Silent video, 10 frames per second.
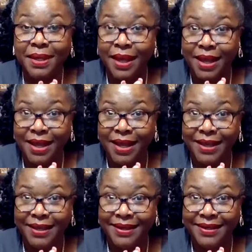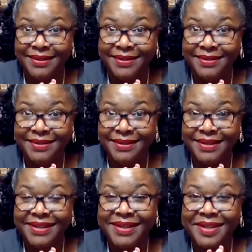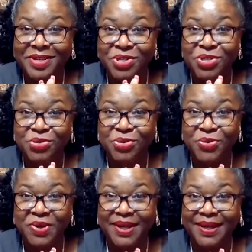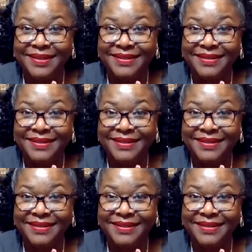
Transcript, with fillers: God is truly